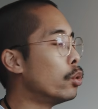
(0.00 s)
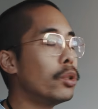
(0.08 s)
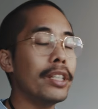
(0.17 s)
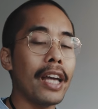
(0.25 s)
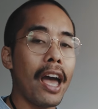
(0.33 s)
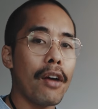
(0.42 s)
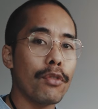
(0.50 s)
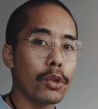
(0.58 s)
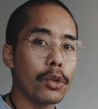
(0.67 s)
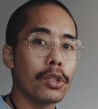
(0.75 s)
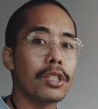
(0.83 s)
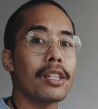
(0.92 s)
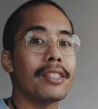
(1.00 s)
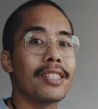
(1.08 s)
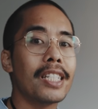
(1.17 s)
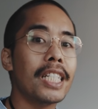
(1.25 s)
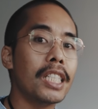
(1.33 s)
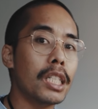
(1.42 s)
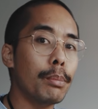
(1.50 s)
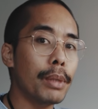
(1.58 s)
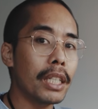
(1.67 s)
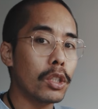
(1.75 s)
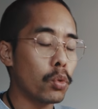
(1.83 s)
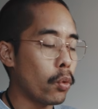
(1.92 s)
to the Evergoods
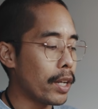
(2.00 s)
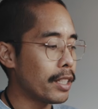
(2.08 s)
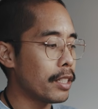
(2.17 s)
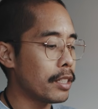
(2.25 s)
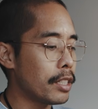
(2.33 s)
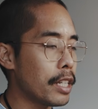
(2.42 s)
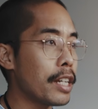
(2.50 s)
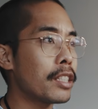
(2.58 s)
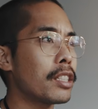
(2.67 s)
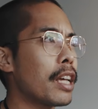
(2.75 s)
CTB 26,